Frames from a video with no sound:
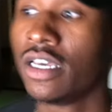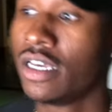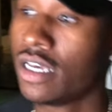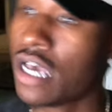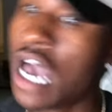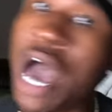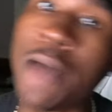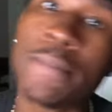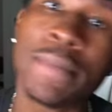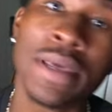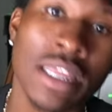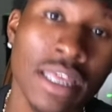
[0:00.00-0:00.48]

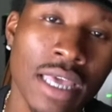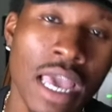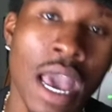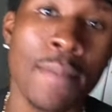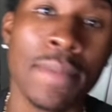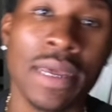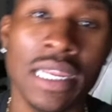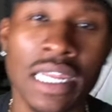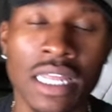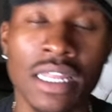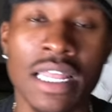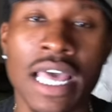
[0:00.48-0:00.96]
I'm in
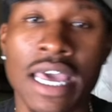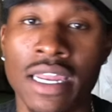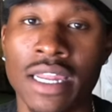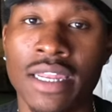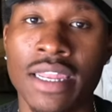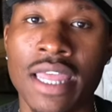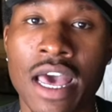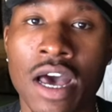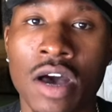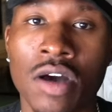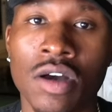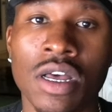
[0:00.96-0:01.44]
Atlanta
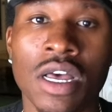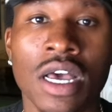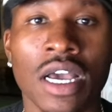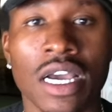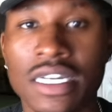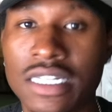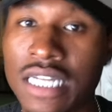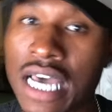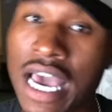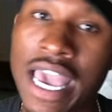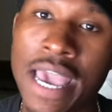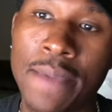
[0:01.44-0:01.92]
now
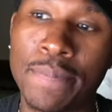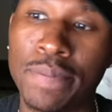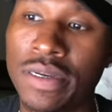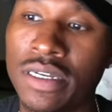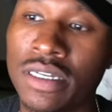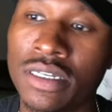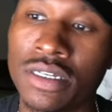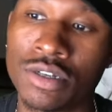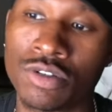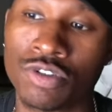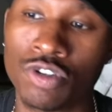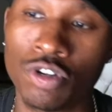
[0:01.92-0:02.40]
because I had put in
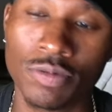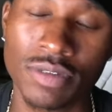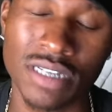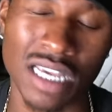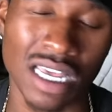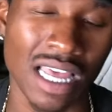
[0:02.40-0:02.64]
the group chat